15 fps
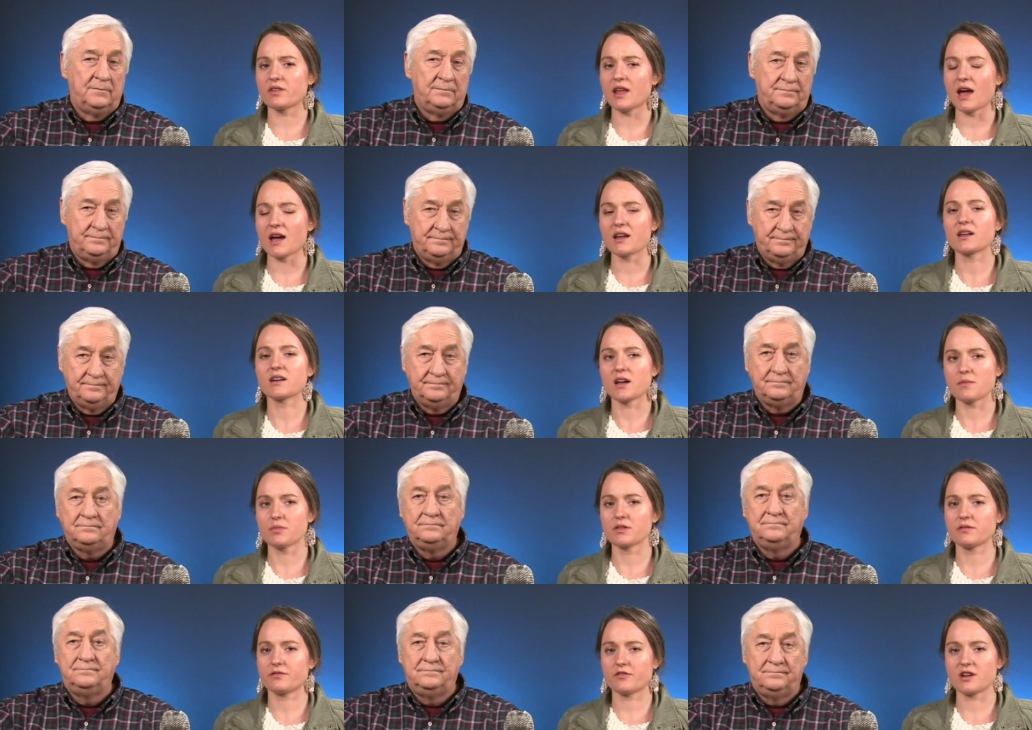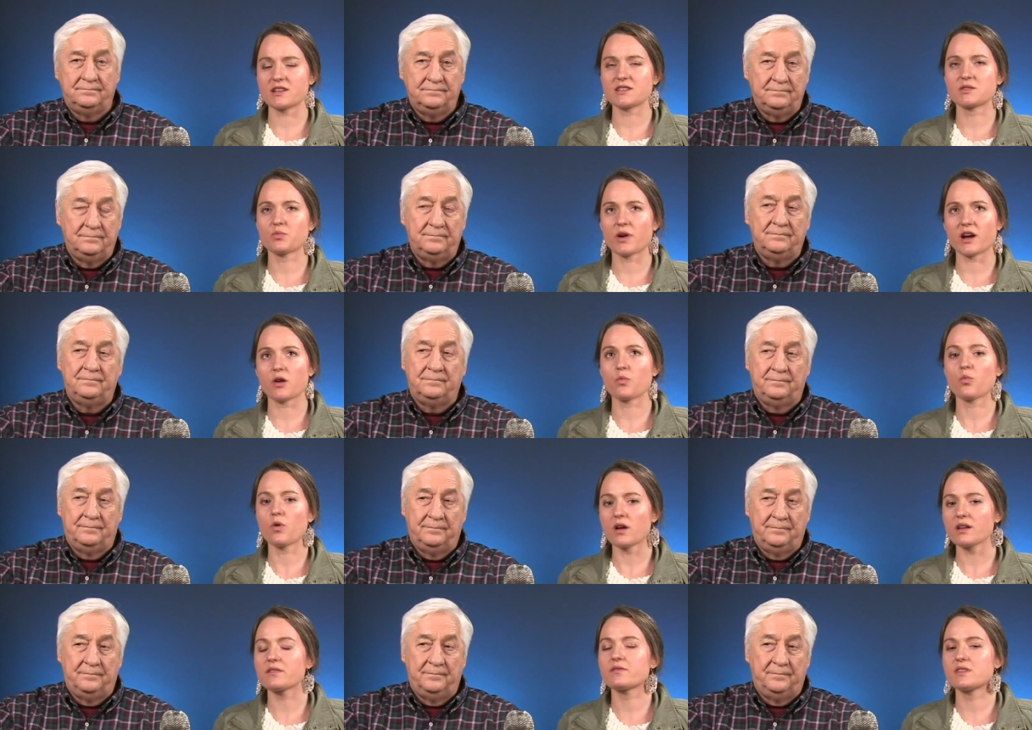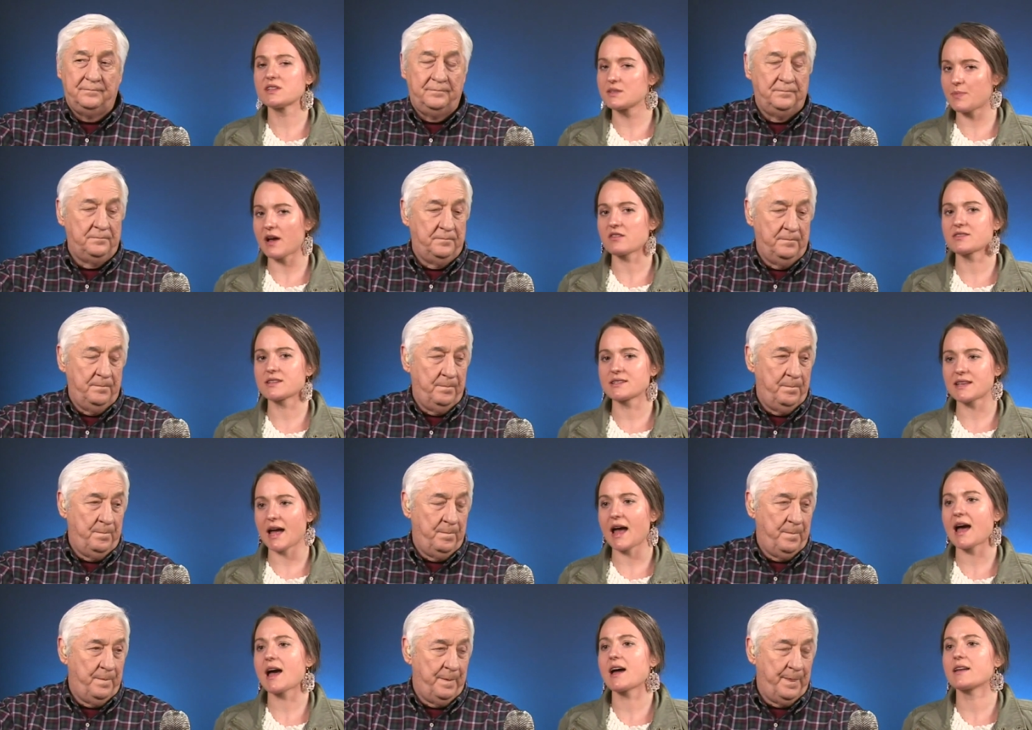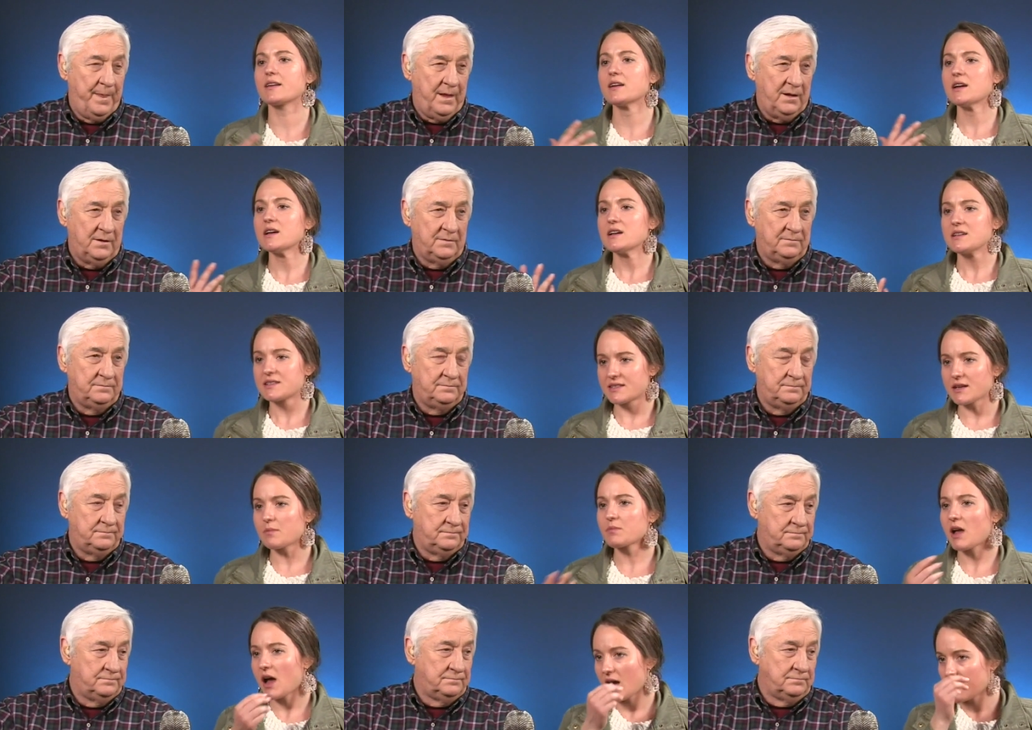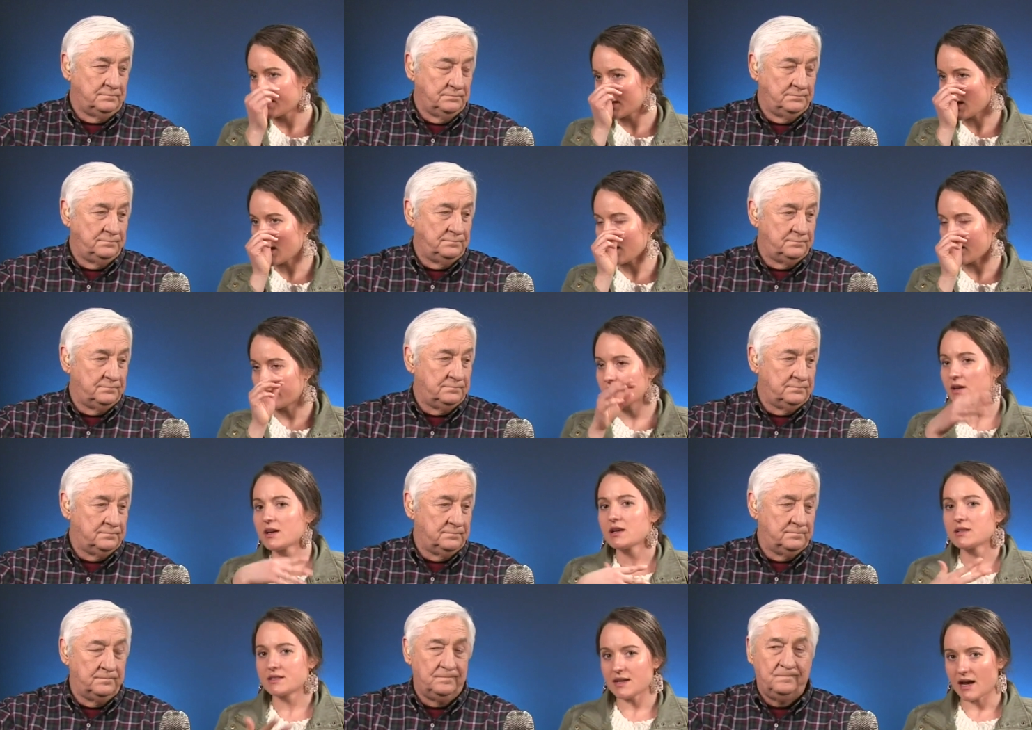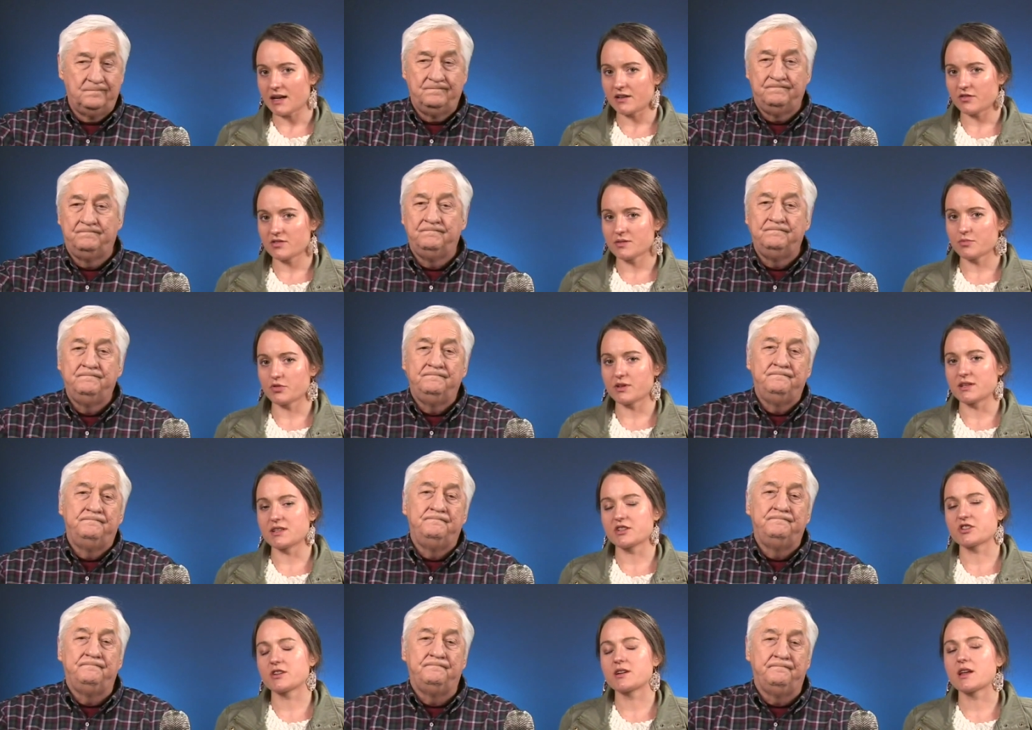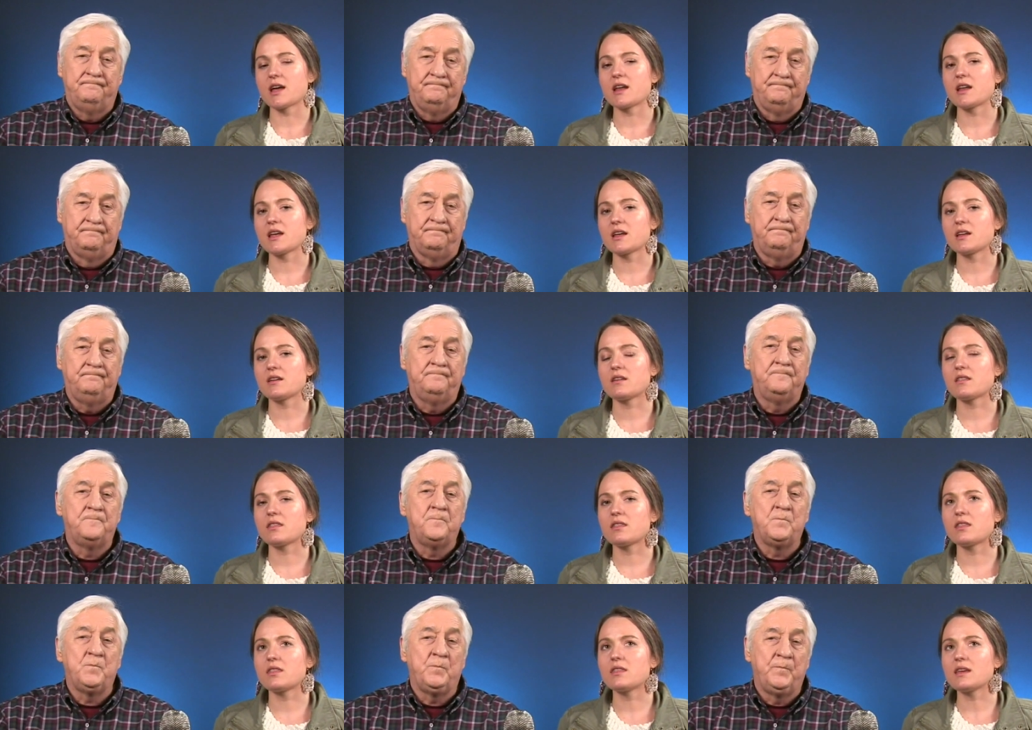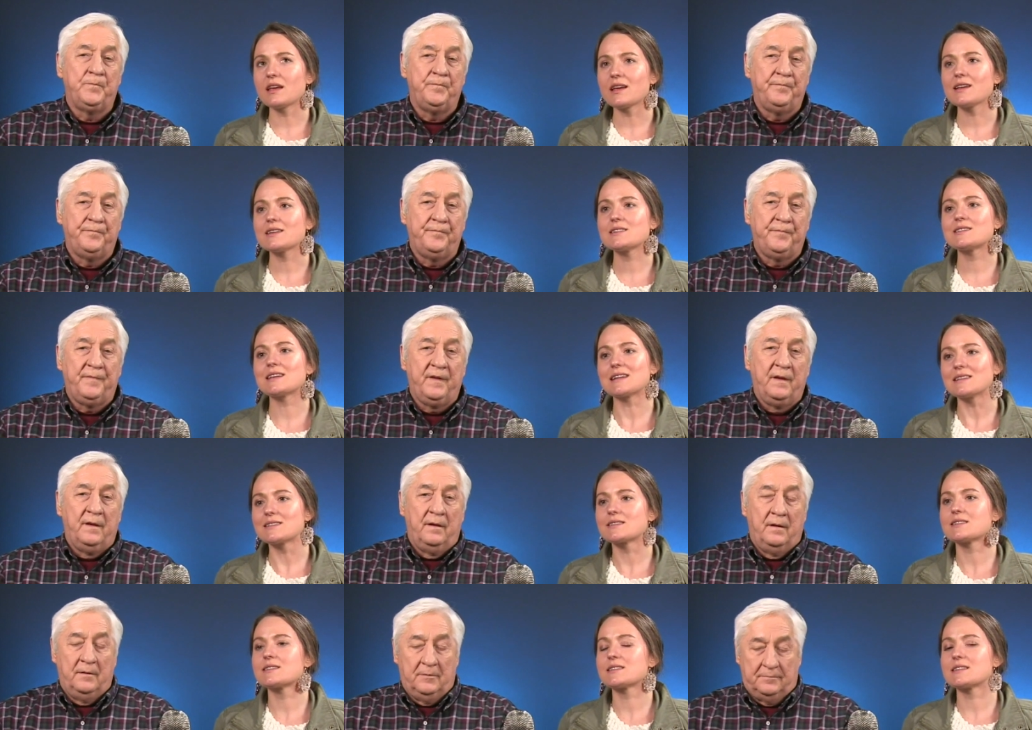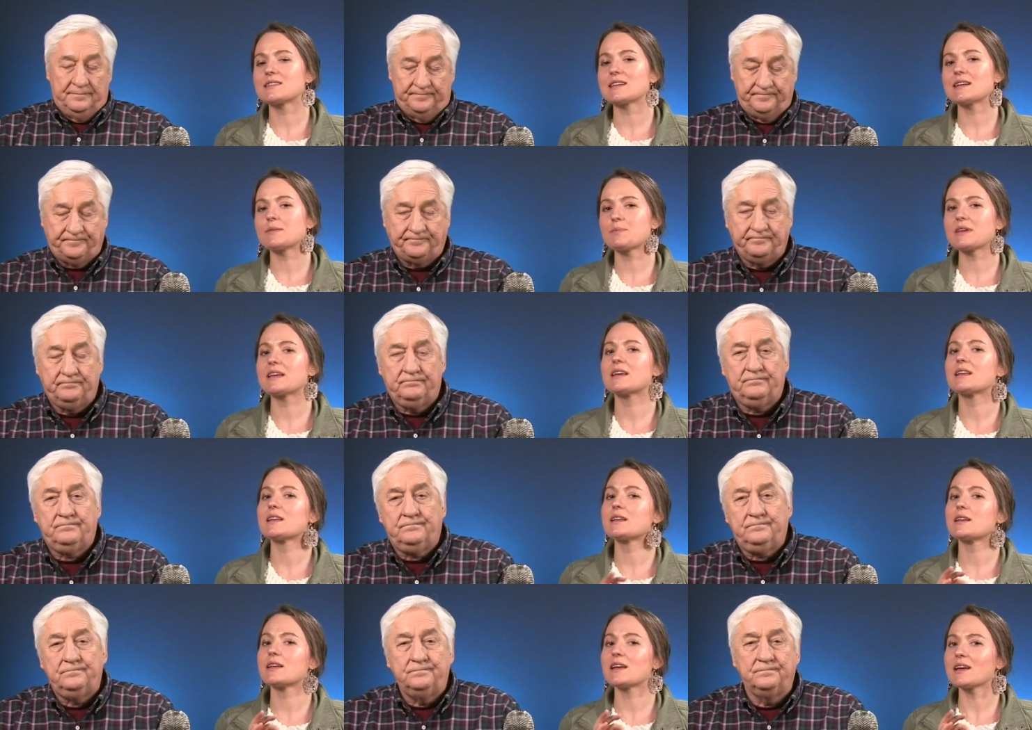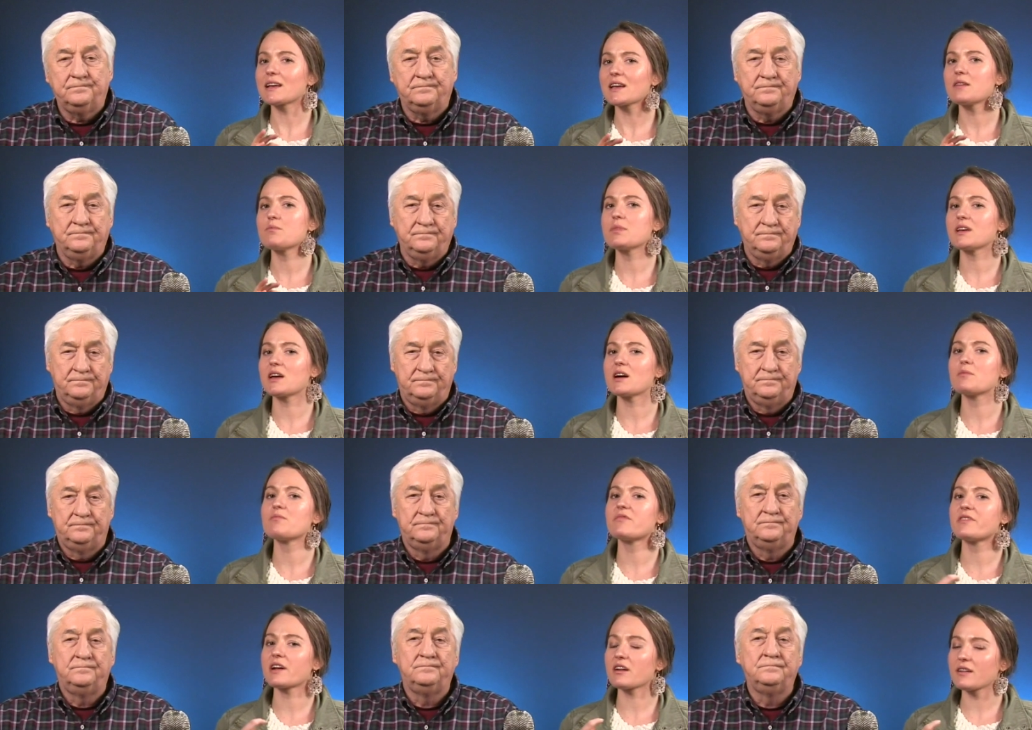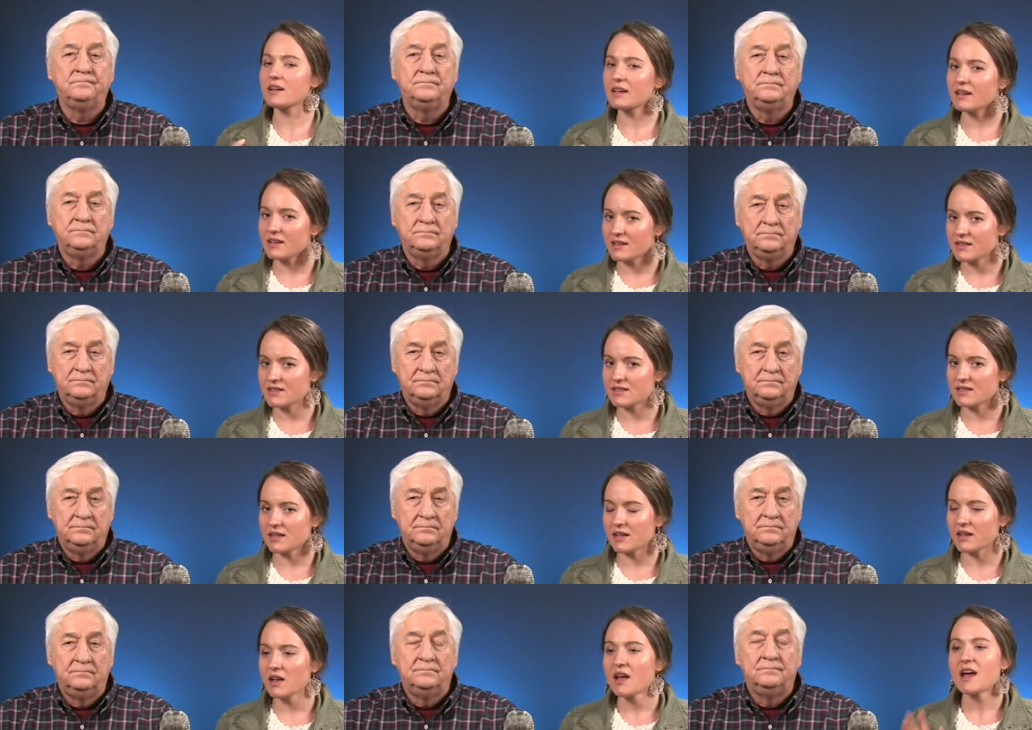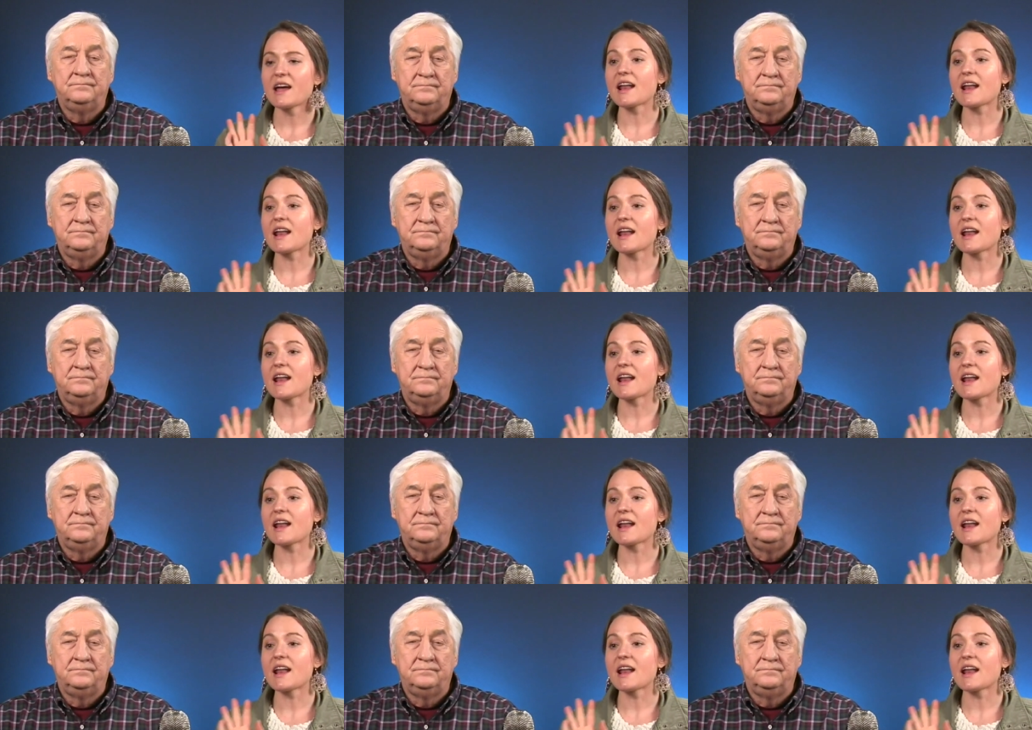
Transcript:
Speaker 1: even had a couple of friends where one of the spouses had some kind of diagnosable condition, and uh-huh. in these instances, it can it can become very easy.